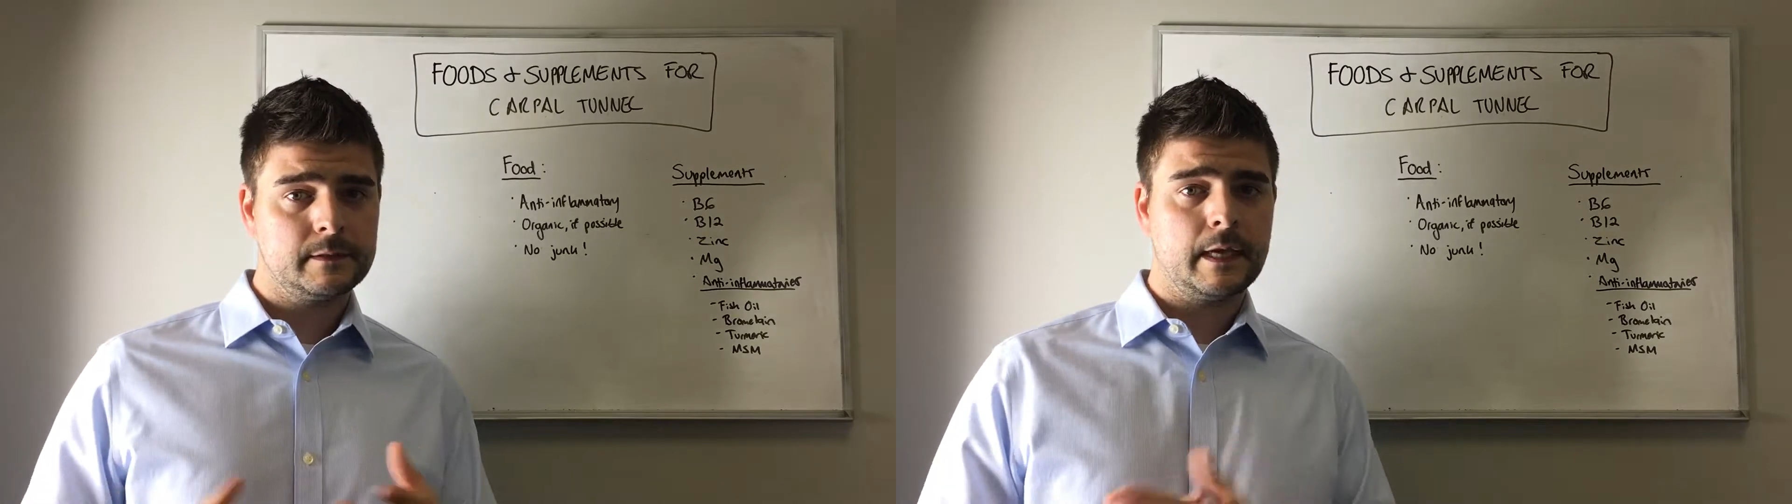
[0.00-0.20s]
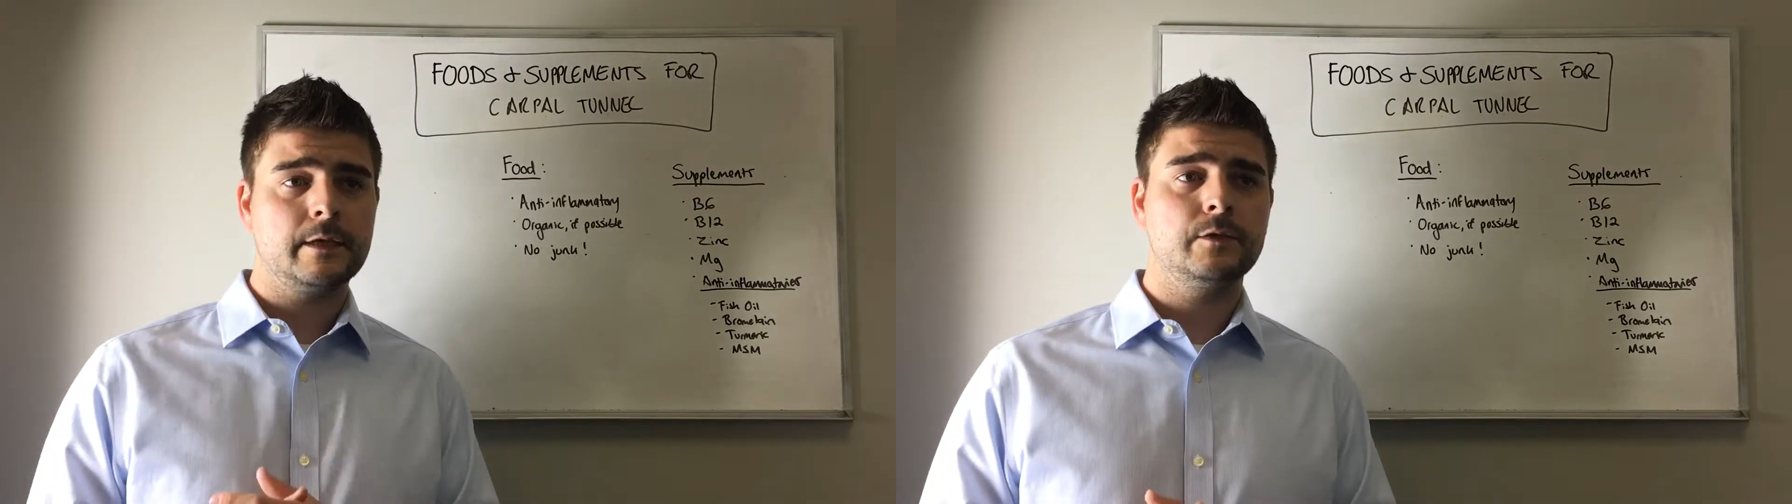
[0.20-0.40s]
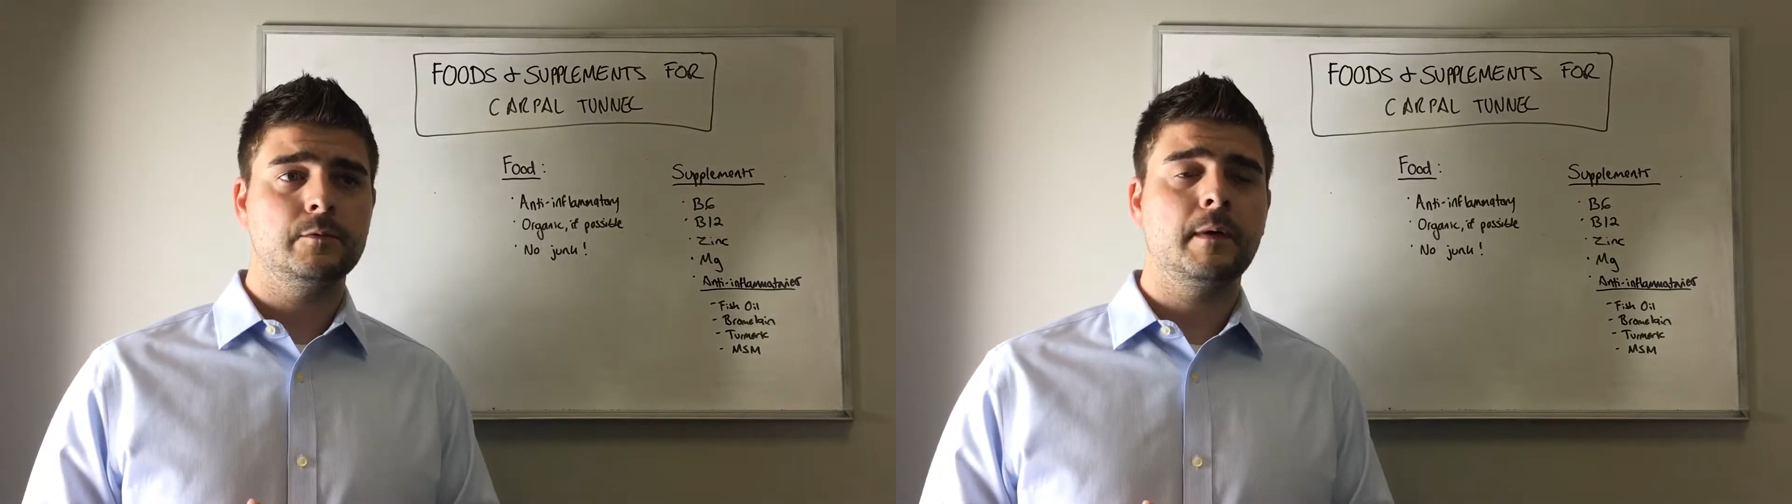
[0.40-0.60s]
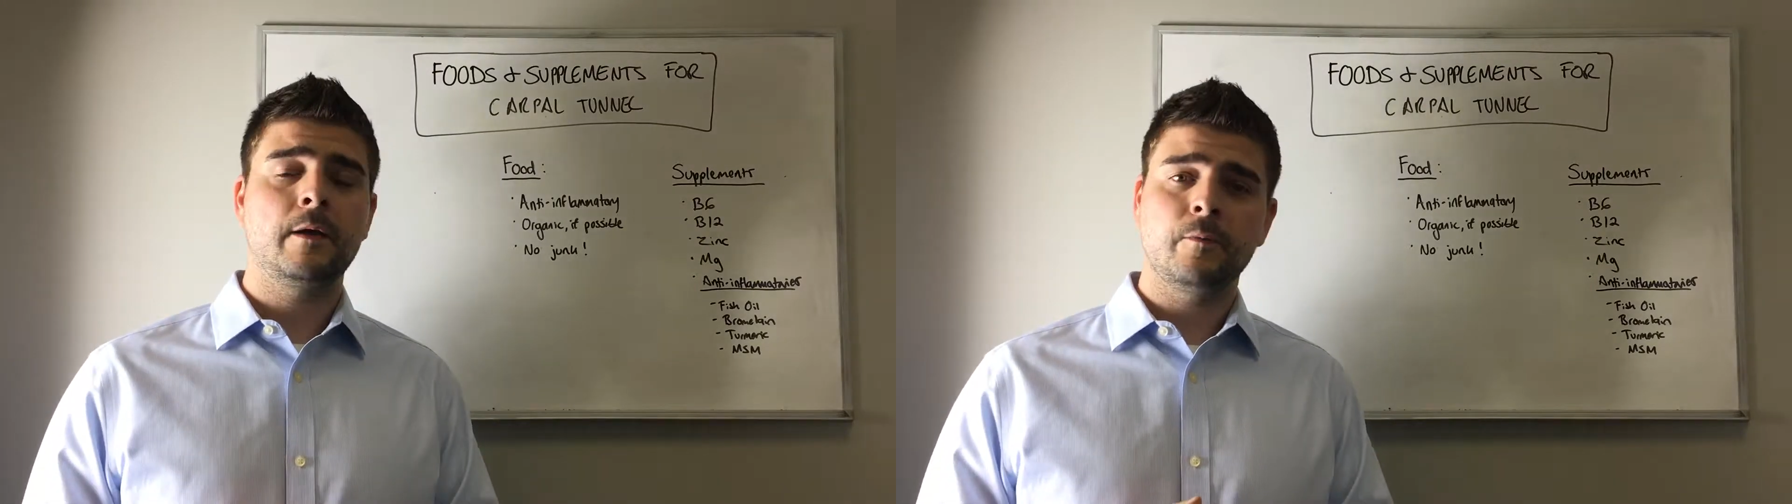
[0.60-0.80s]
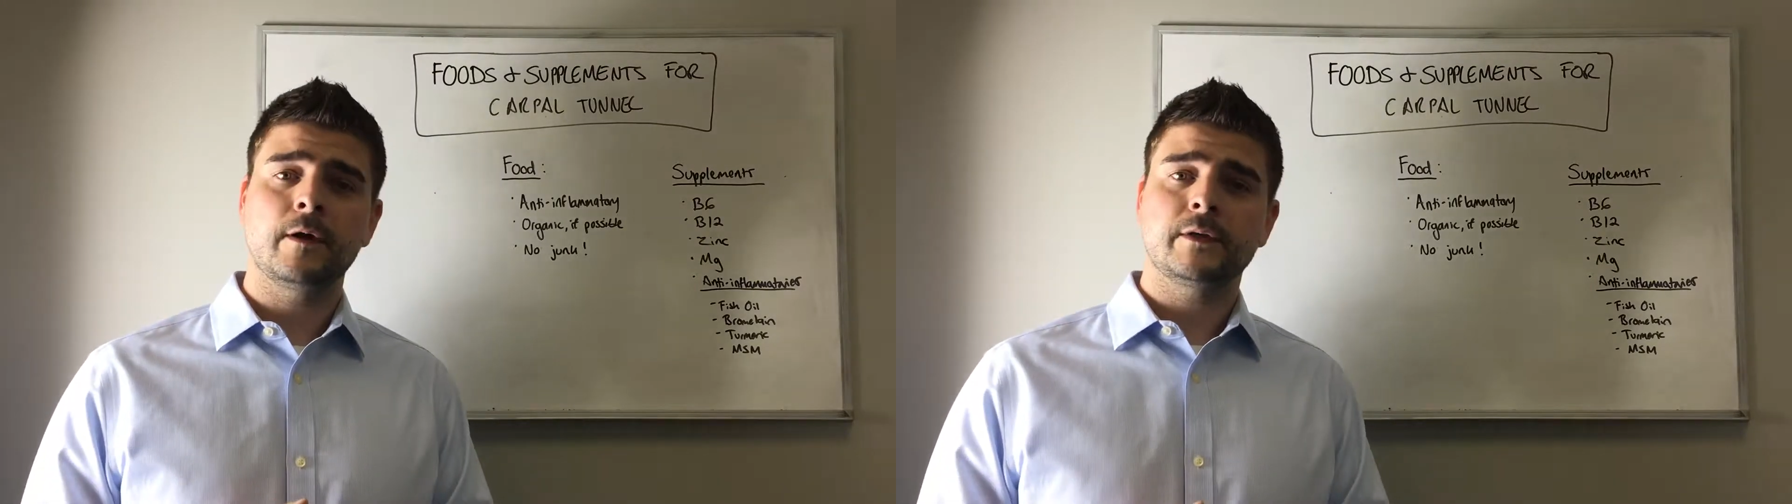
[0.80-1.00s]
that you
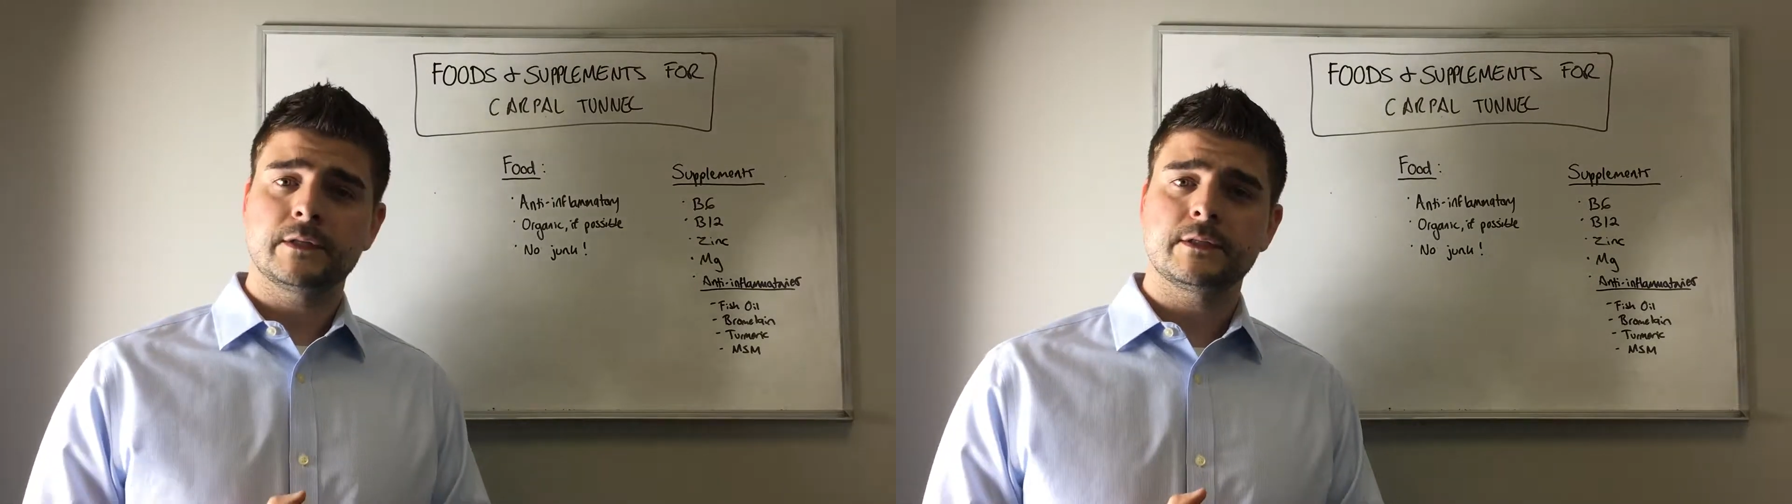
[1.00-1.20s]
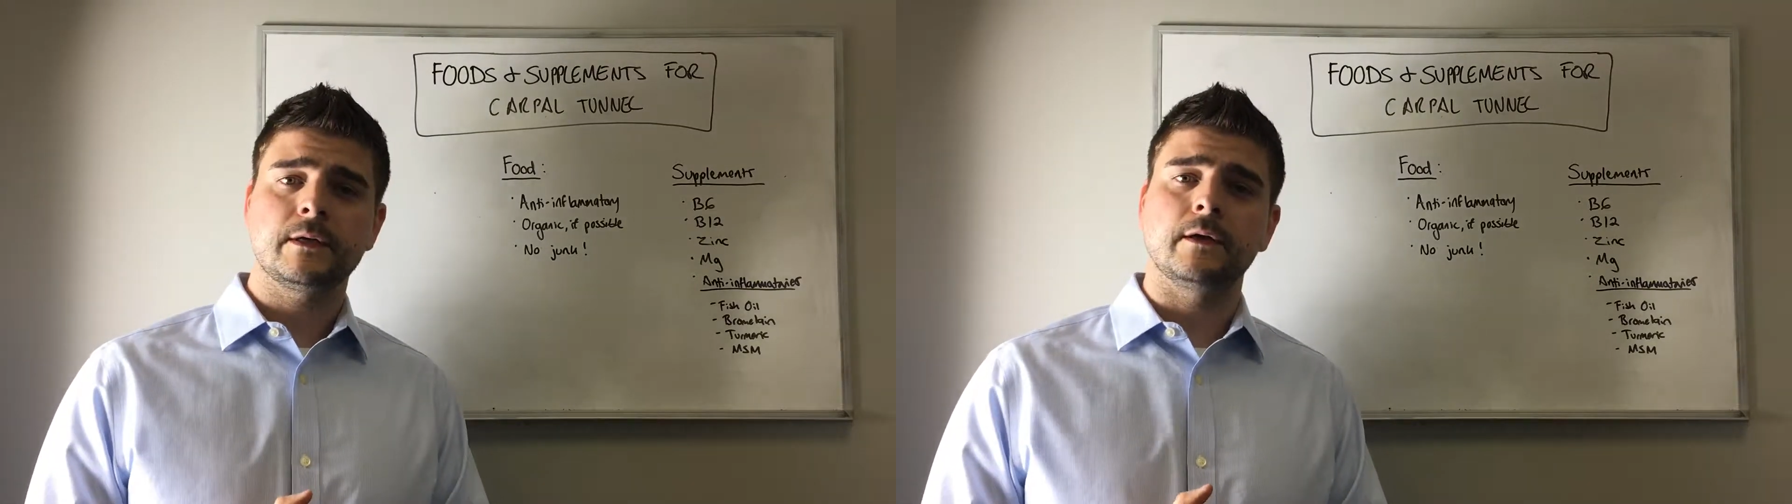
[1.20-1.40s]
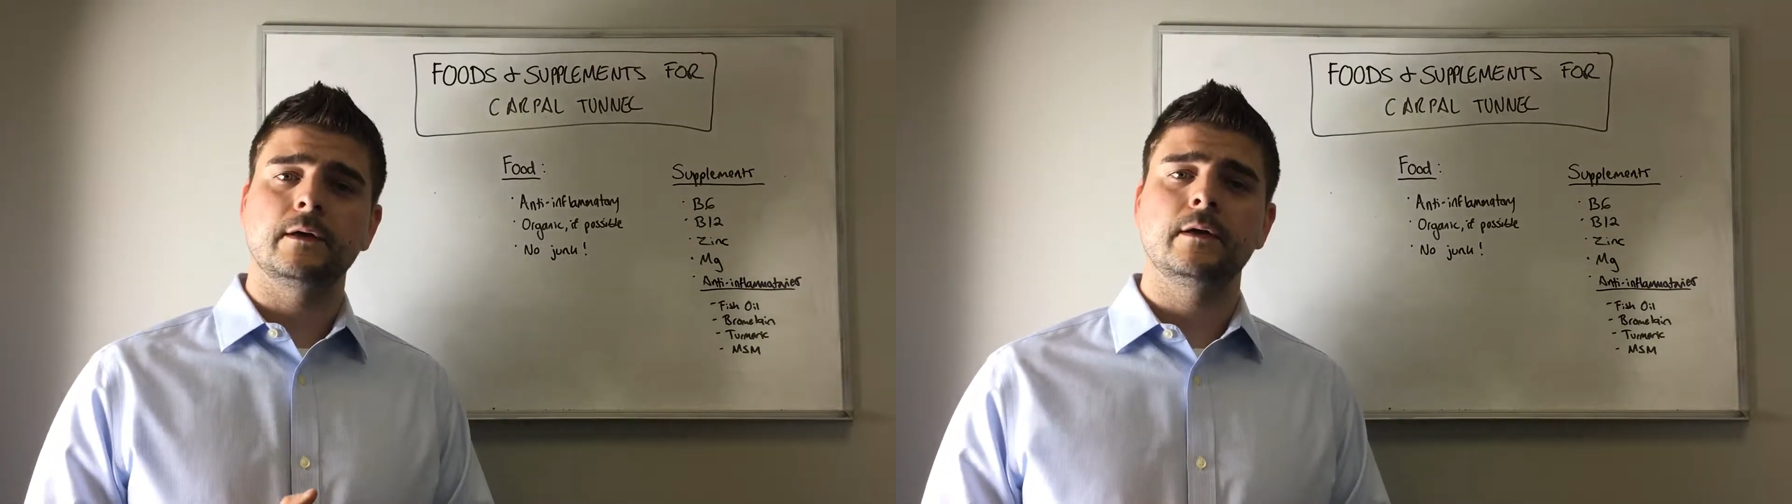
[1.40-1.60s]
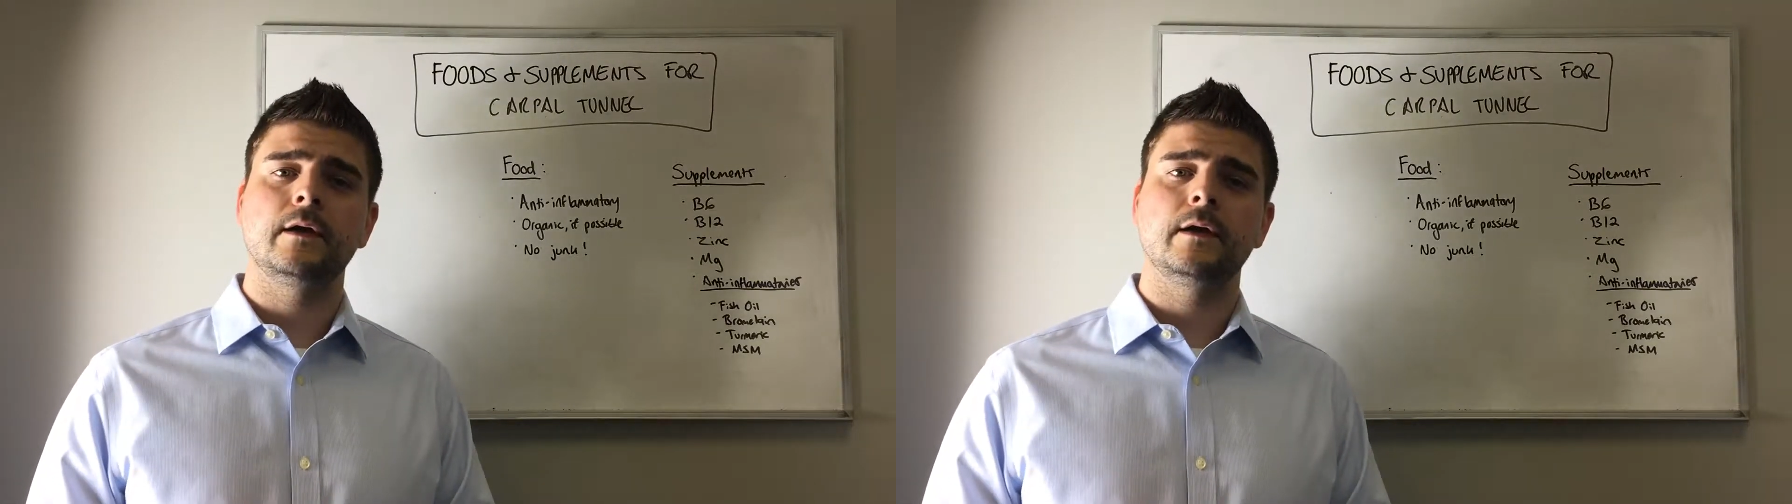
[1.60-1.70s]
might want to consider